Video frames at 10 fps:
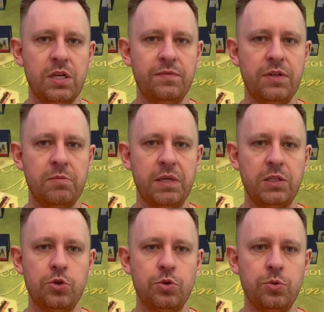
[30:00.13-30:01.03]
if they
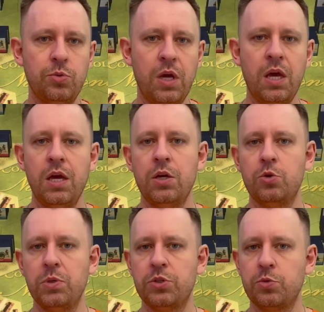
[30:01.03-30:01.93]
manage to
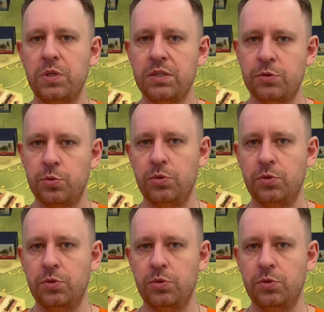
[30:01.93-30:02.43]
retreat through